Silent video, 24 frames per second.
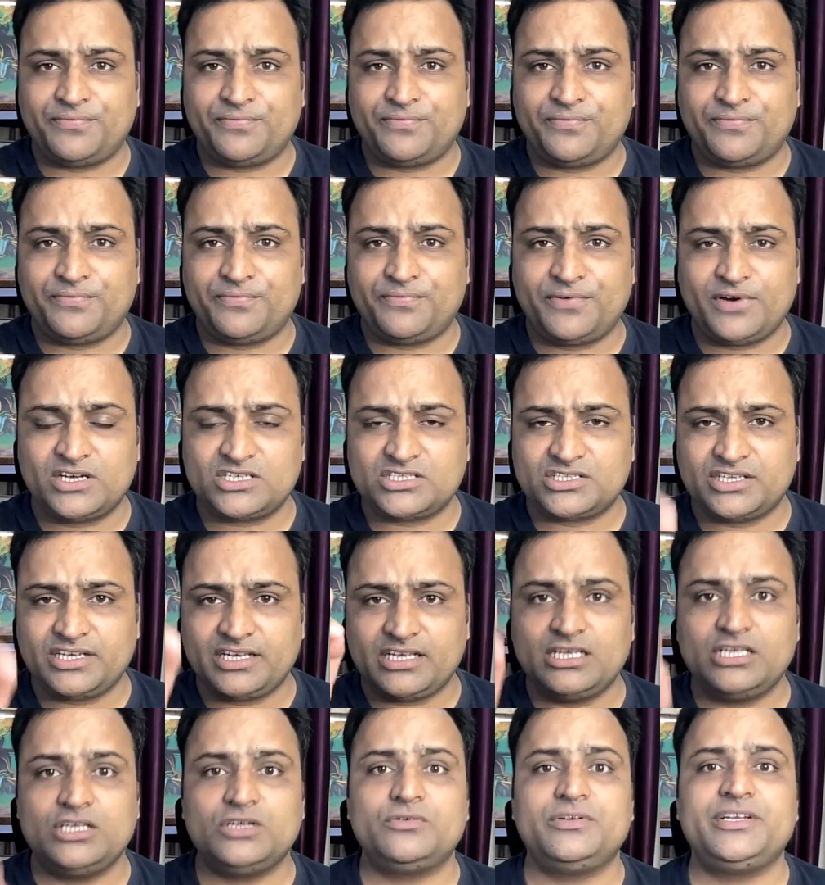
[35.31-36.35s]
So the first
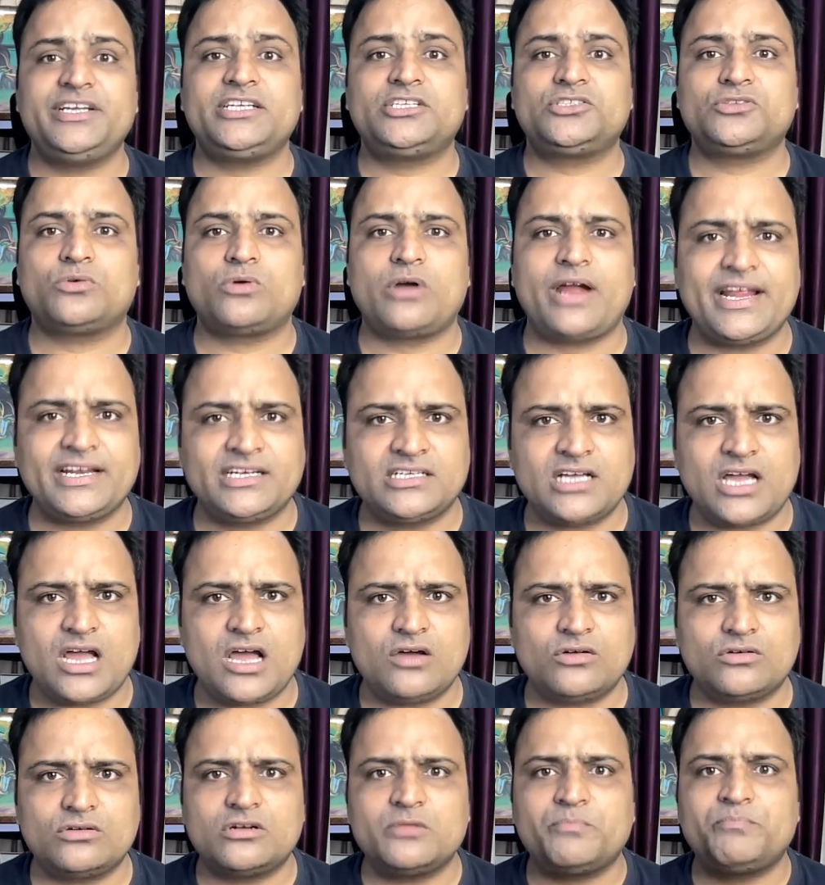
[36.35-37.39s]
thing, you need to write
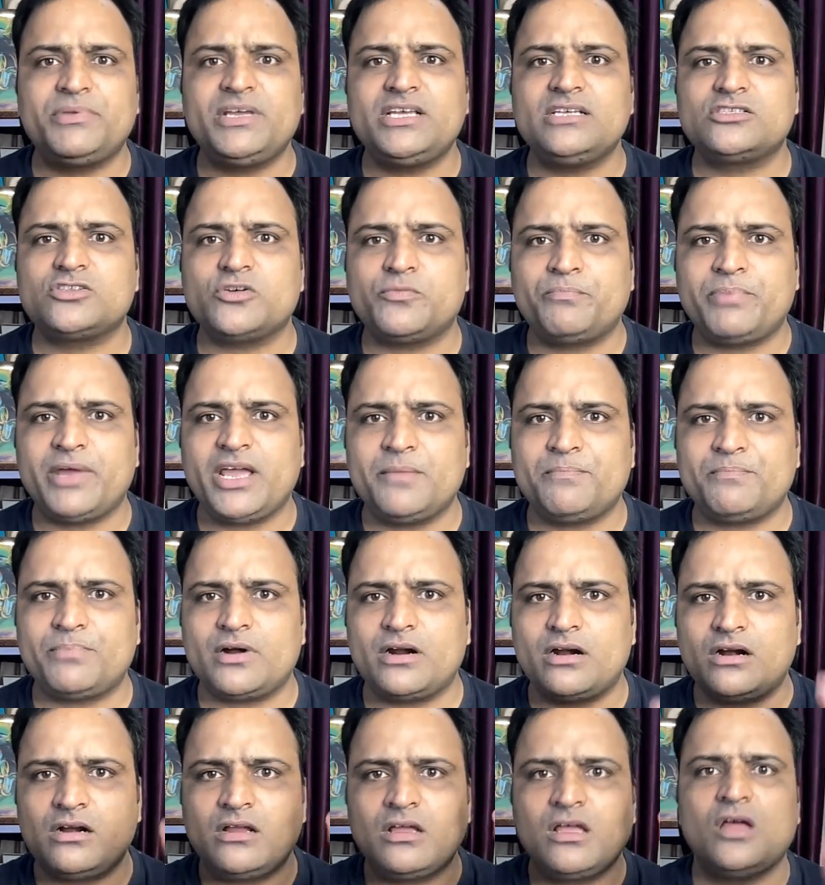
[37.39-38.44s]
down on a piece of
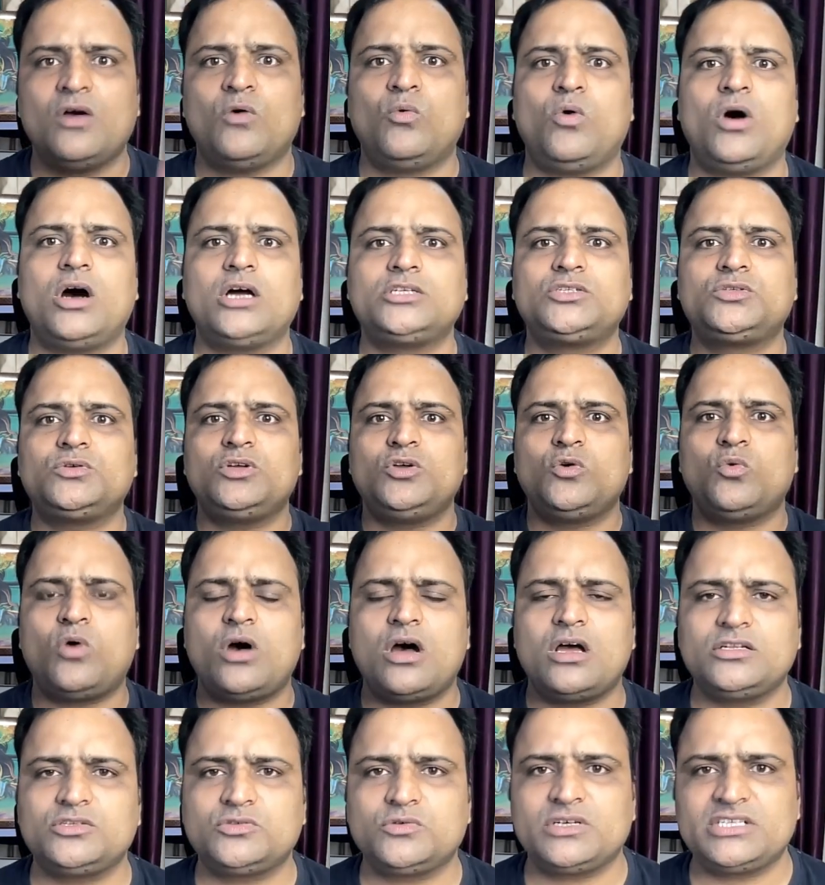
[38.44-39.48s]
paper, what do you
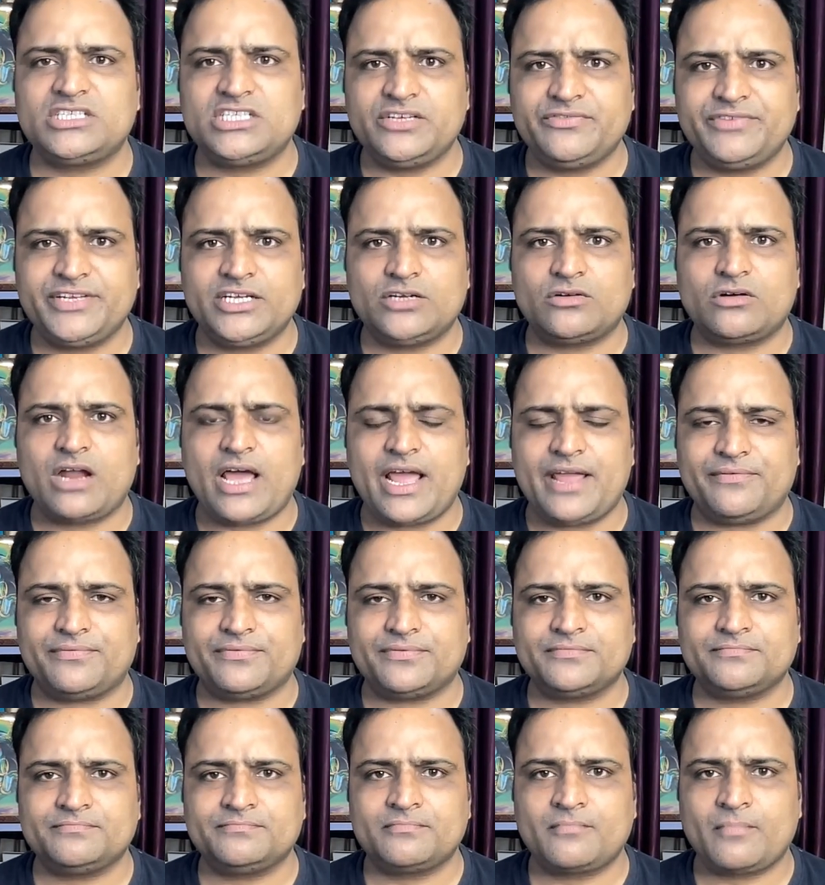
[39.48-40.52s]
want to achieve in your
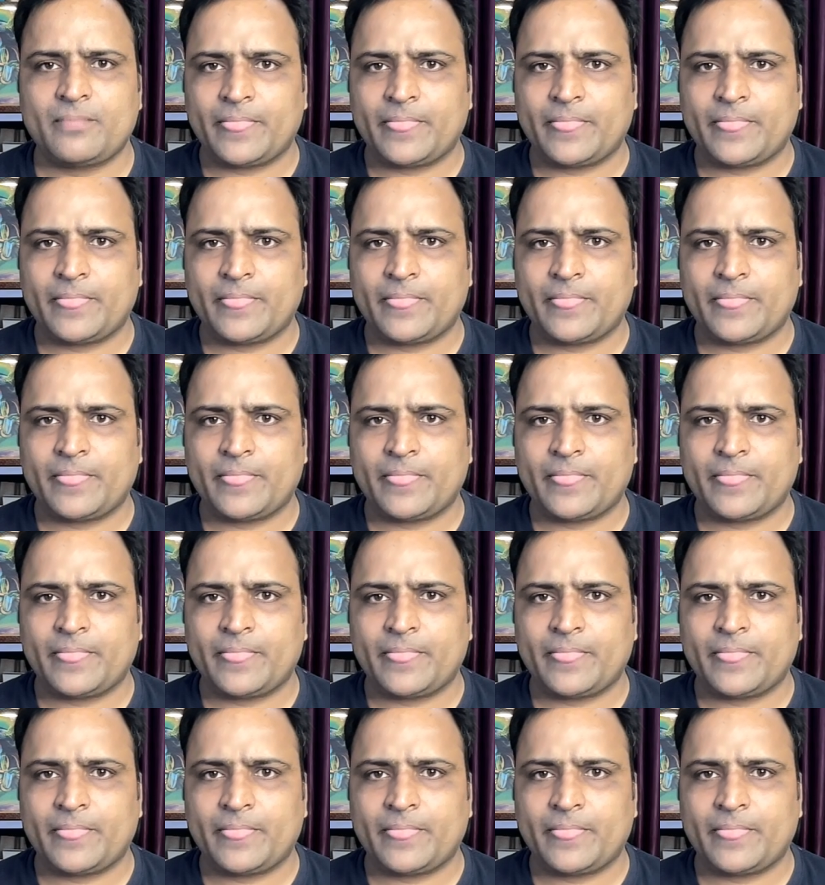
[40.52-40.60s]
life?